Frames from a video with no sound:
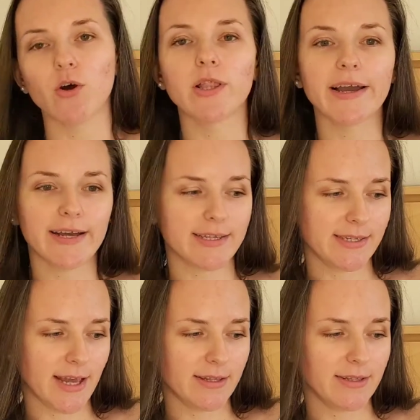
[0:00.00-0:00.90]
like I
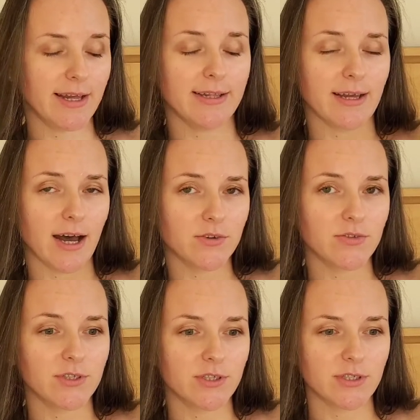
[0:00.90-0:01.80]
said, that
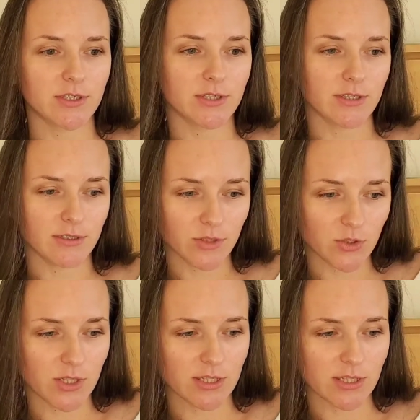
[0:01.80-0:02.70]
after
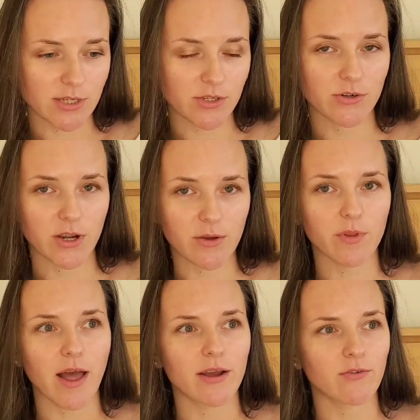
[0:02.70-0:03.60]
using this
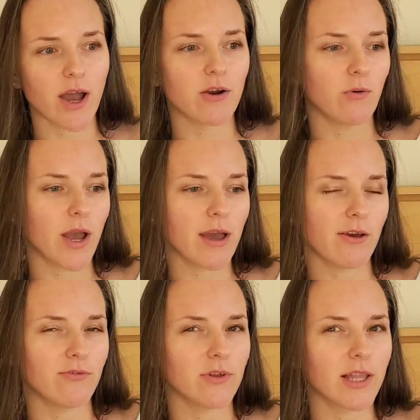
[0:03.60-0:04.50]
cream, like right away,
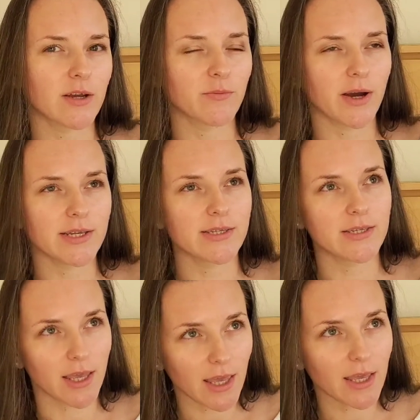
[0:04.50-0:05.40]
I feel like my
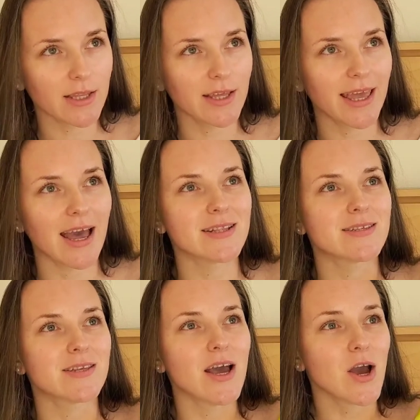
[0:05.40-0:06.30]
skin
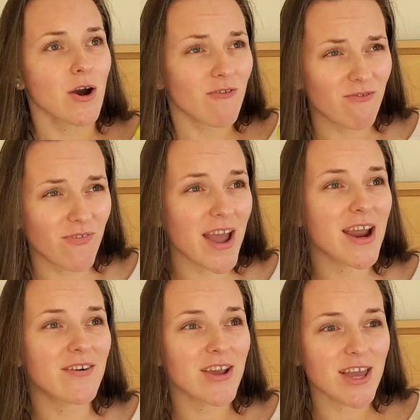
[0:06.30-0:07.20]
gets
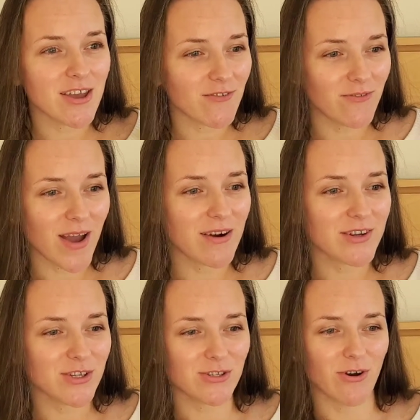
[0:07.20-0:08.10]
very,
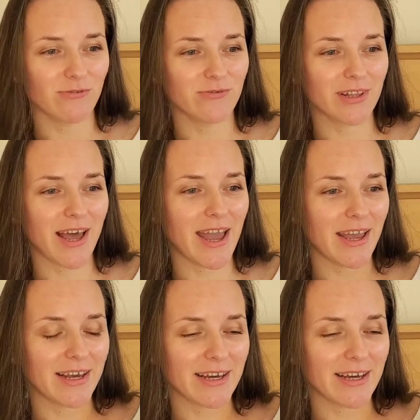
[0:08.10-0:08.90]
very soft. Like